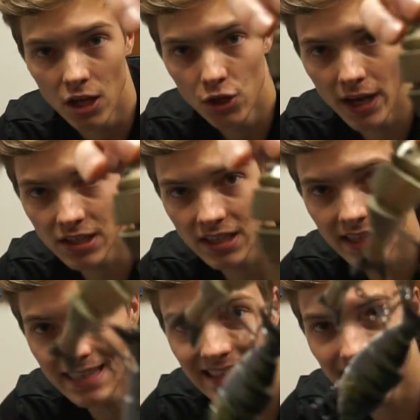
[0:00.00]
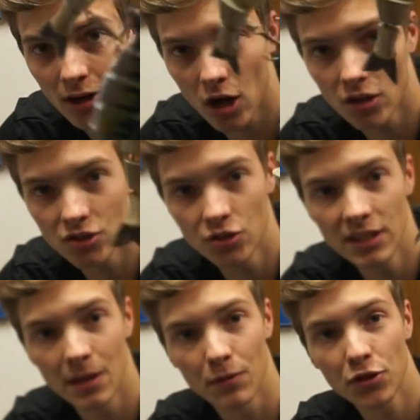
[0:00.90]
You guys can get these on Carl's. You can
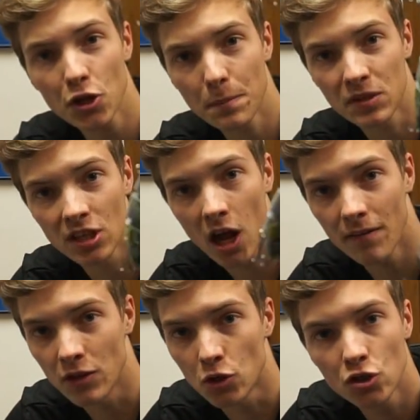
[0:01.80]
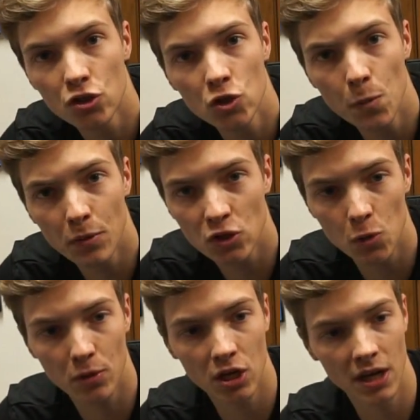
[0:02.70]
get them 30% off, and they're
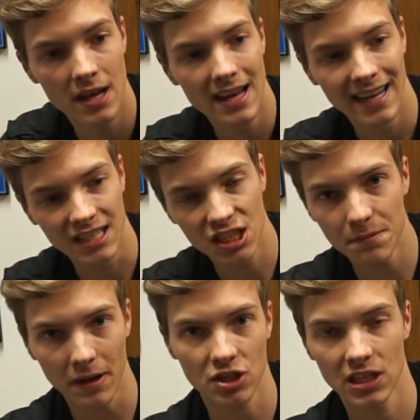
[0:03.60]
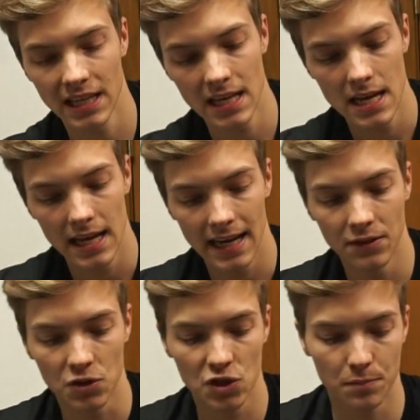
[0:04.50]
super good, especially in
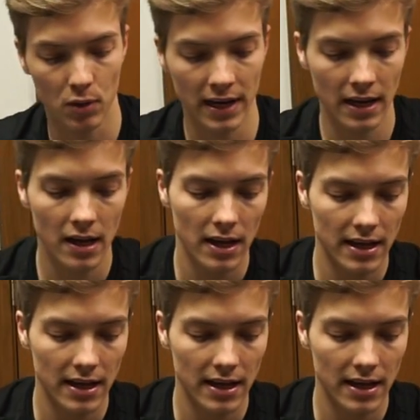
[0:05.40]
the spring.